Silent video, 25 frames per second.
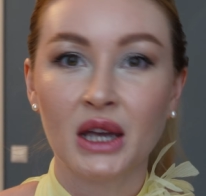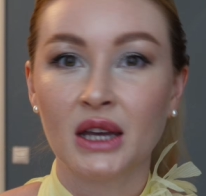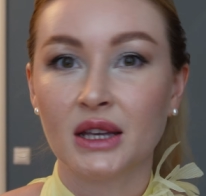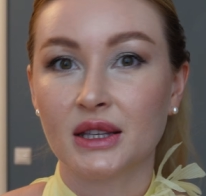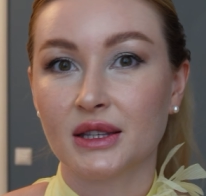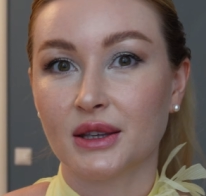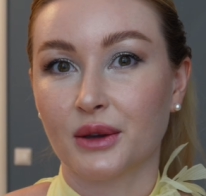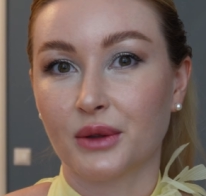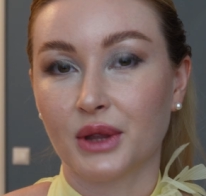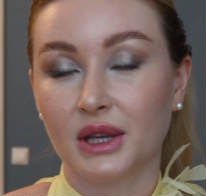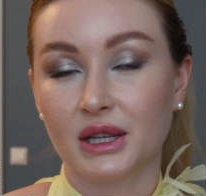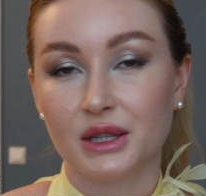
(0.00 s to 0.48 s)

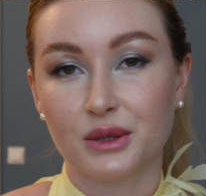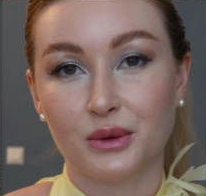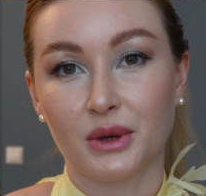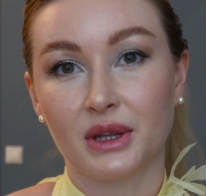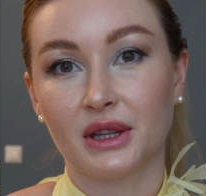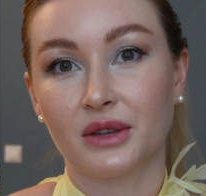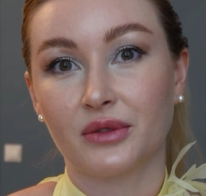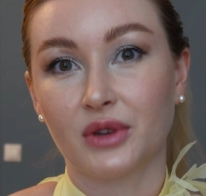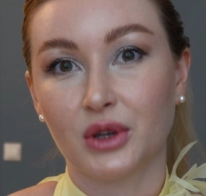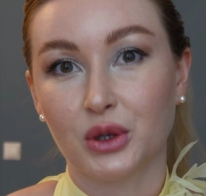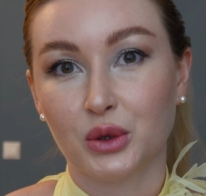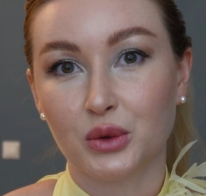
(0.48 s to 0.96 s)
So that's why I
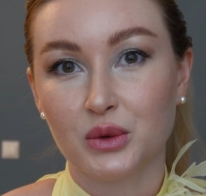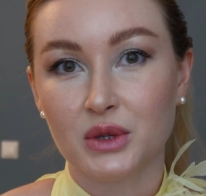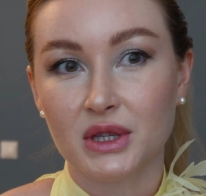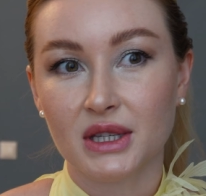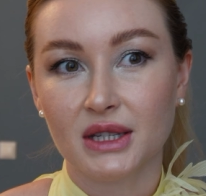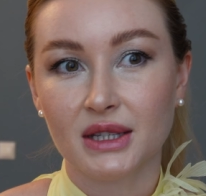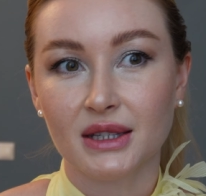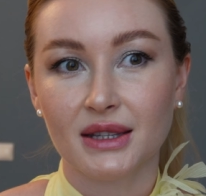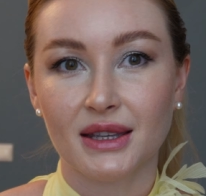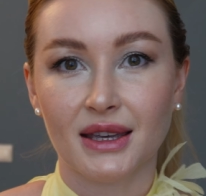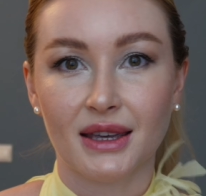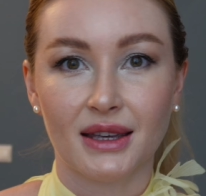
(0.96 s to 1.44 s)
never use
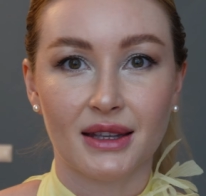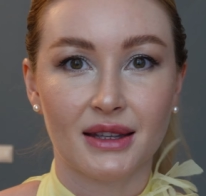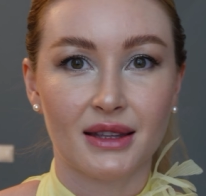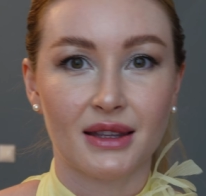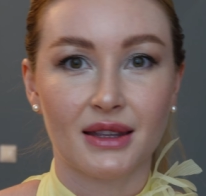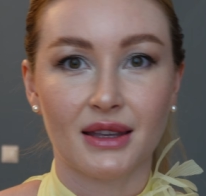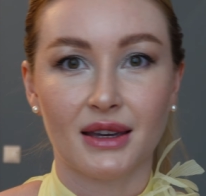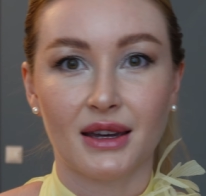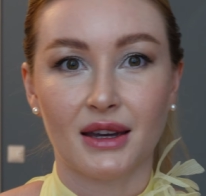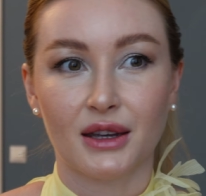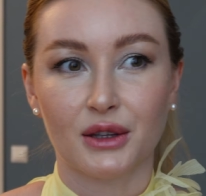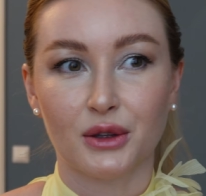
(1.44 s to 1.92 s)
it and
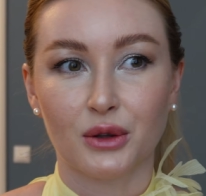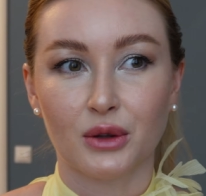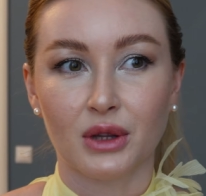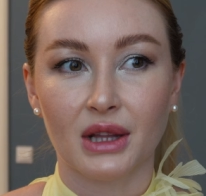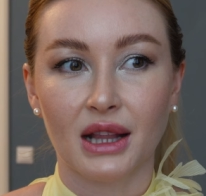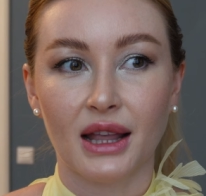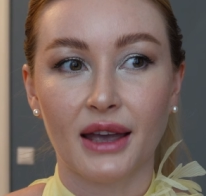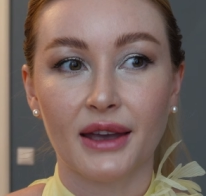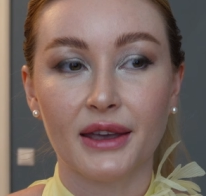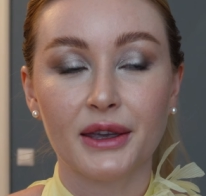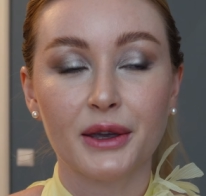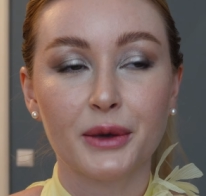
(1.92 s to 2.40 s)
I
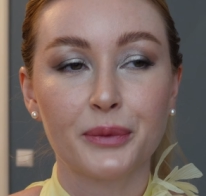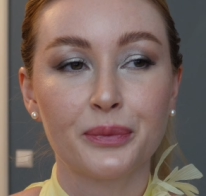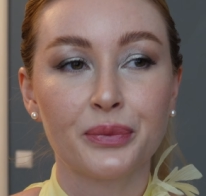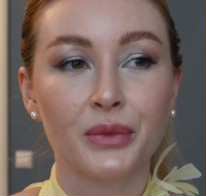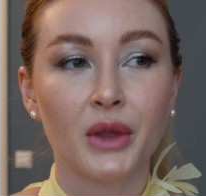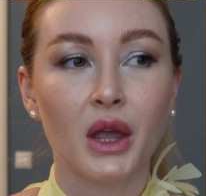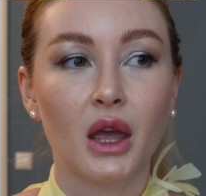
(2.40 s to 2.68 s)
don't like.